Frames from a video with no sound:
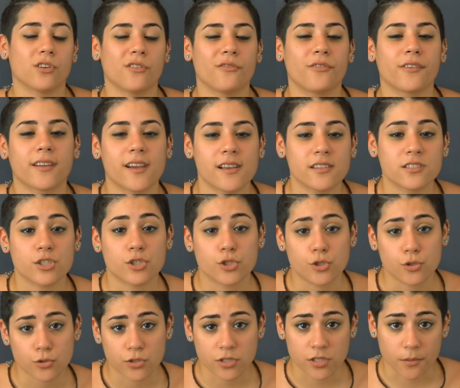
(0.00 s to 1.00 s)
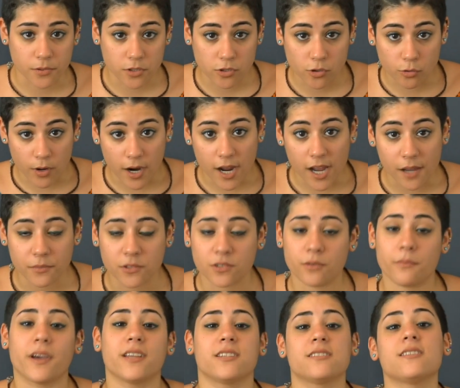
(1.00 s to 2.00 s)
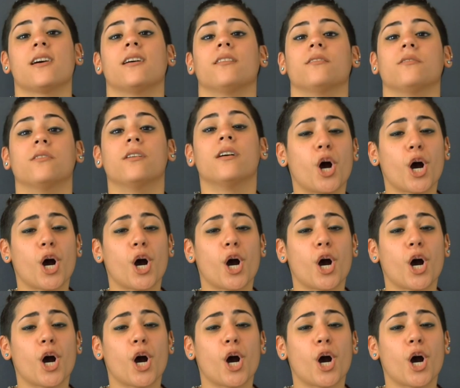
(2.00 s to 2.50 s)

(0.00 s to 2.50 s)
Don't forget to subscribe to my channel.